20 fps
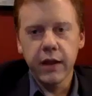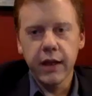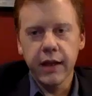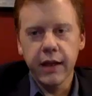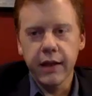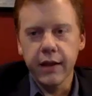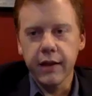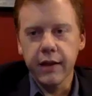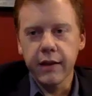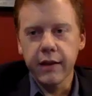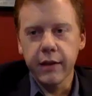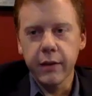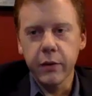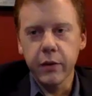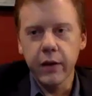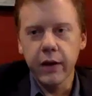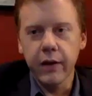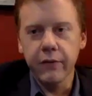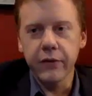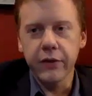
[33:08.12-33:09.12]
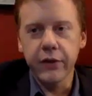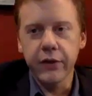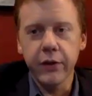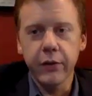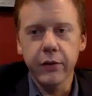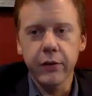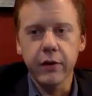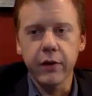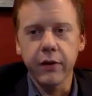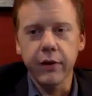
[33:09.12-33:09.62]
that, I think we'll have to go.
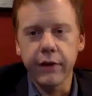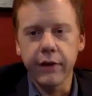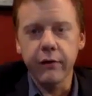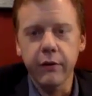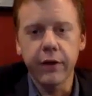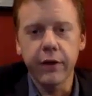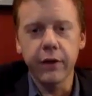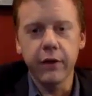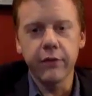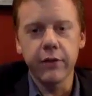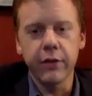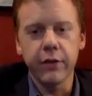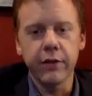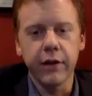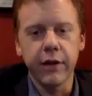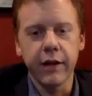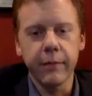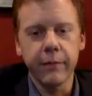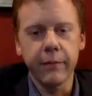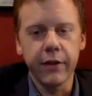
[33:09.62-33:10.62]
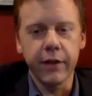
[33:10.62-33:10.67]
We're already running over time.